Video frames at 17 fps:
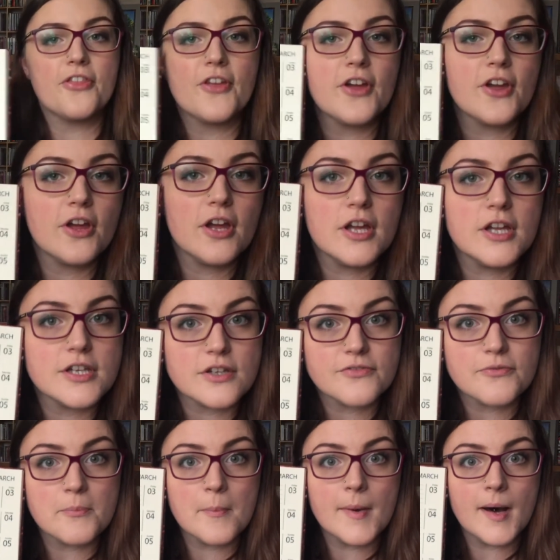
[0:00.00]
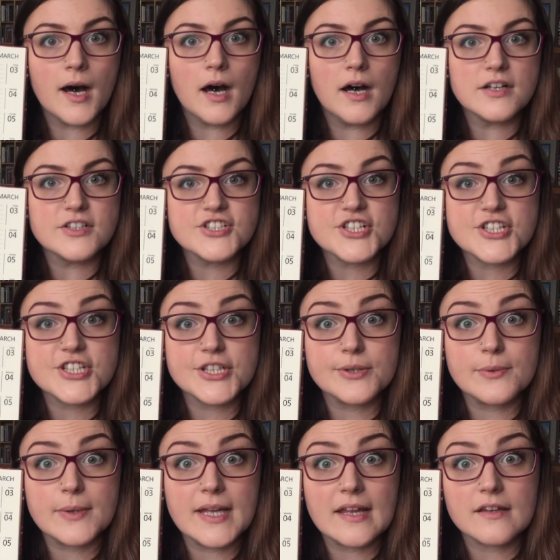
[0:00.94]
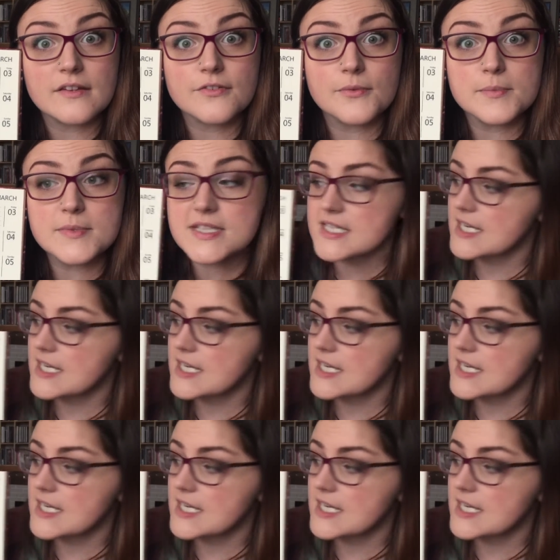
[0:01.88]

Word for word: 3rd of March, 2 weeks from